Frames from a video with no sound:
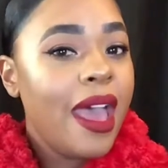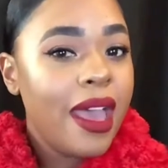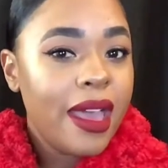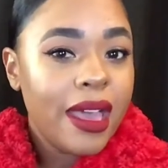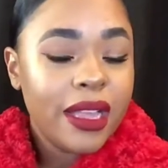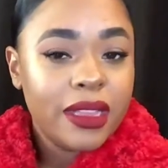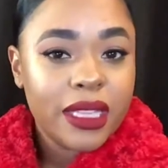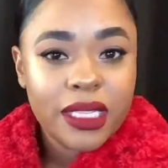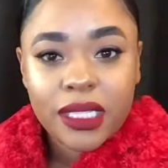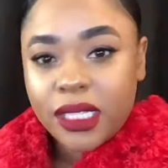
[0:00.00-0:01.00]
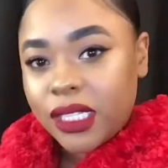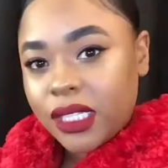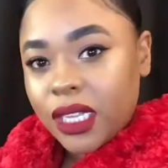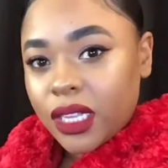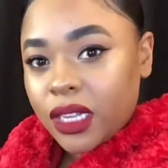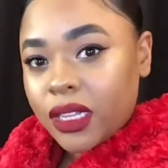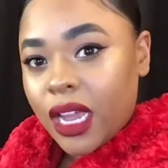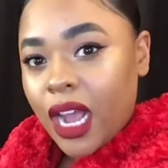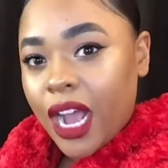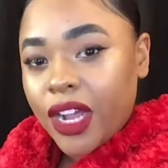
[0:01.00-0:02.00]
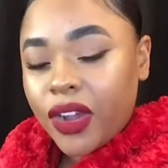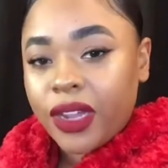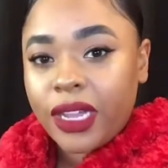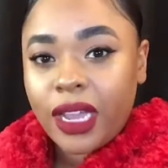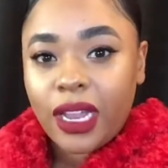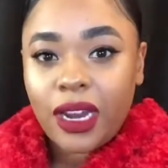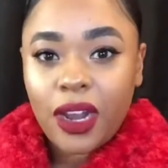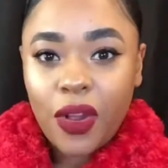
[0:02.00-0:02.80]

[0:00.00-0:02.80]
And this is the look that I created.